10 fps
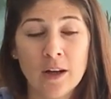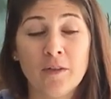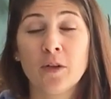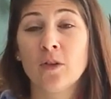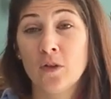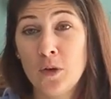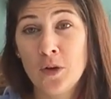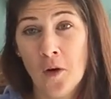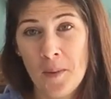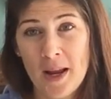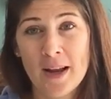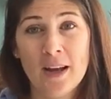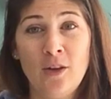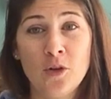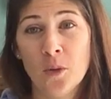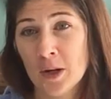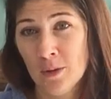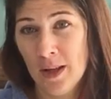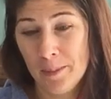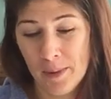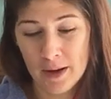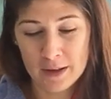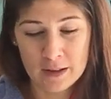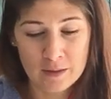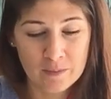For those of you who know me, you know I don't like bugs,